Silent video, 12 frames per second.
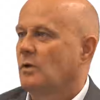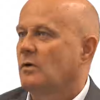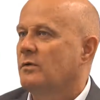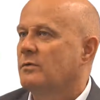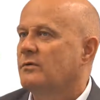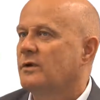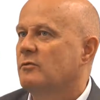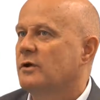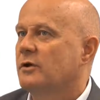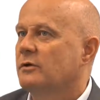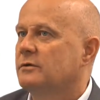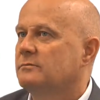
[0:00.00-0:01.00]
I think we've had a really
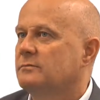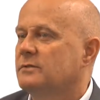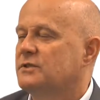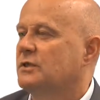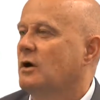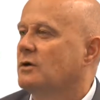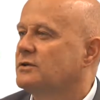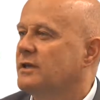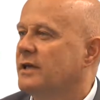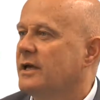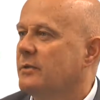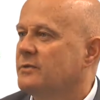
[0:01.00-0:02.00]
good start to
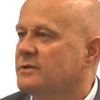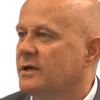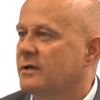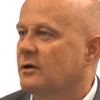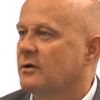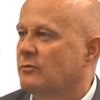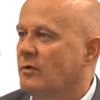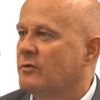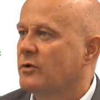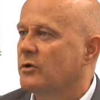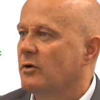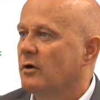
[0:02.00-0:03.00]
the year. We're seeing kind of
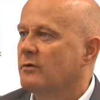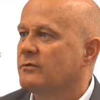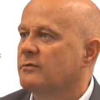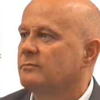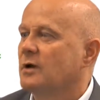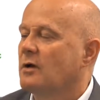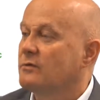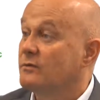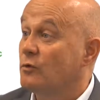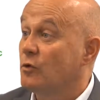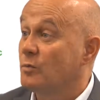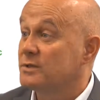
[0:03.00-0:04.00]
revenue growth over
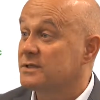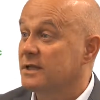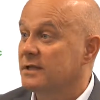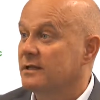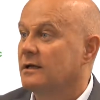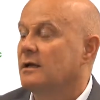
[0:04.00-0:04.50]
4%,